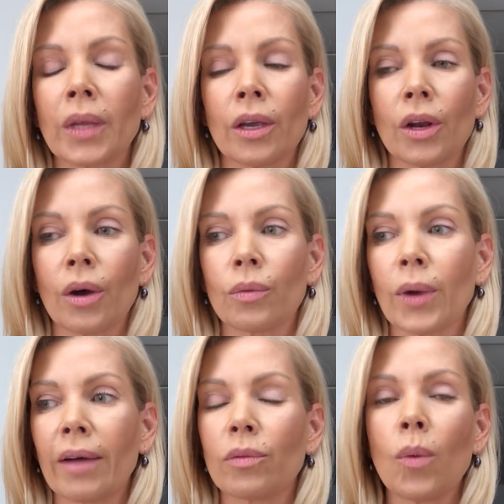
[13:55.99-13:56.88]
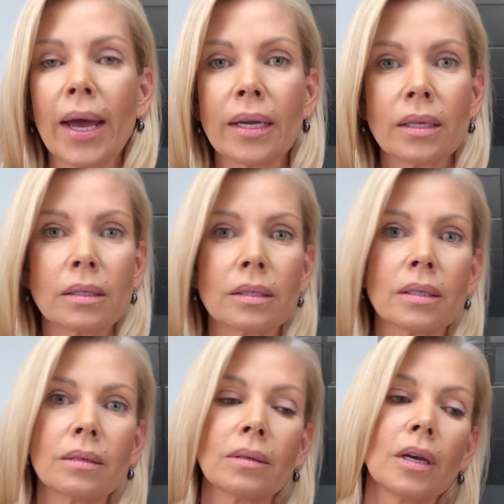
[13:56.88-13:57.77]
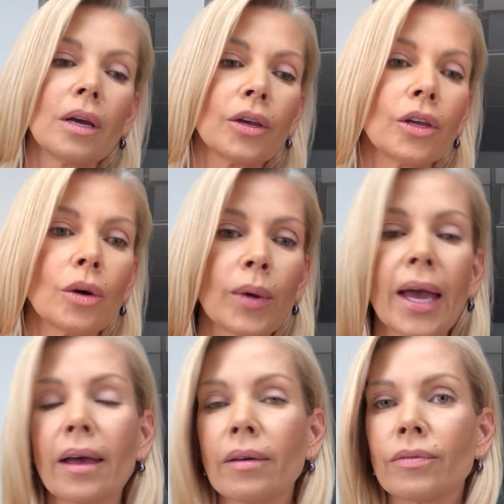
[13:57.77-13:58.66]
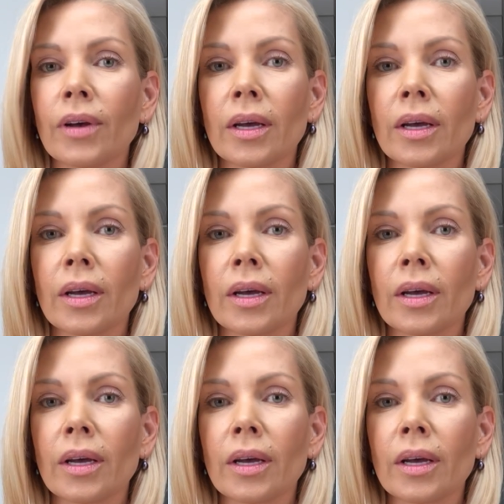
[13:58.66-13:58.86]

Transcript: You know, we have weddings, and you know, we have